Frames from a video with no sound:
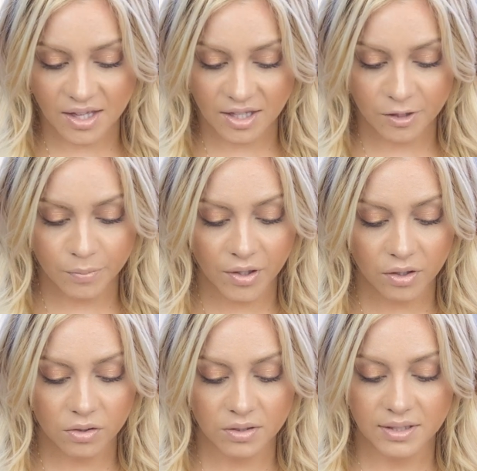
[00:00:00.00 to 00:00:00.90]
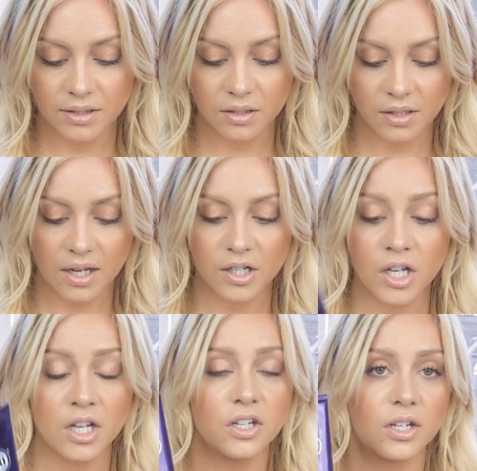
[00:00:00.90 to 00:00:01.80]
And then this Miracle Silk
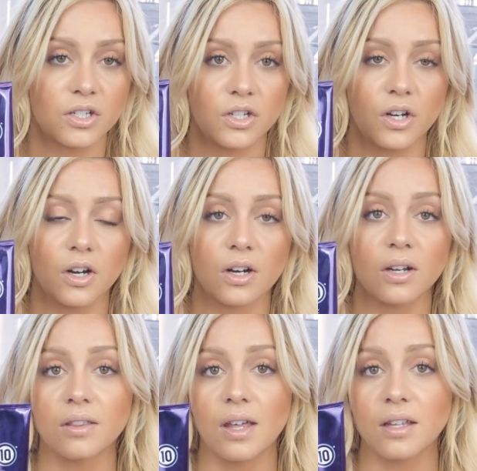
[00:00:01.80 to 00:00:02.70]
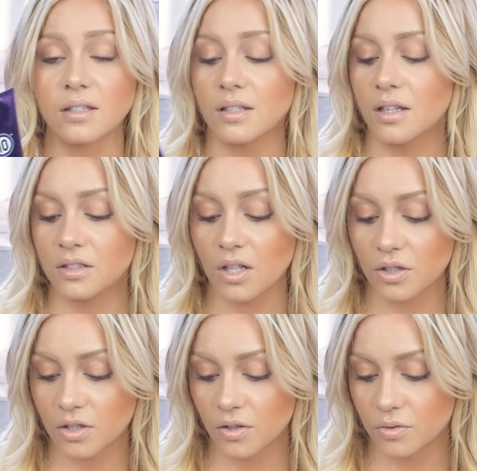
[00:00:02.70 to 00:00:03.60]
conditioner.
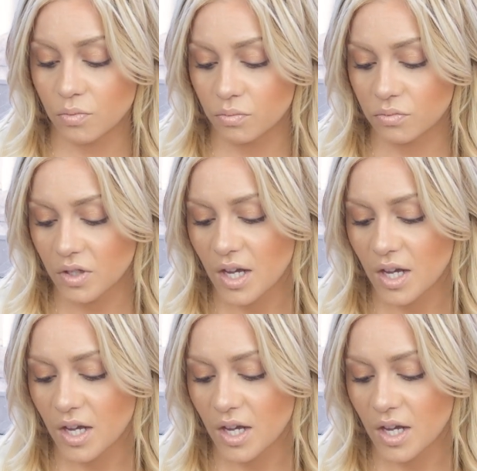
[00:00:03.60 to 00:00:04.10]
It's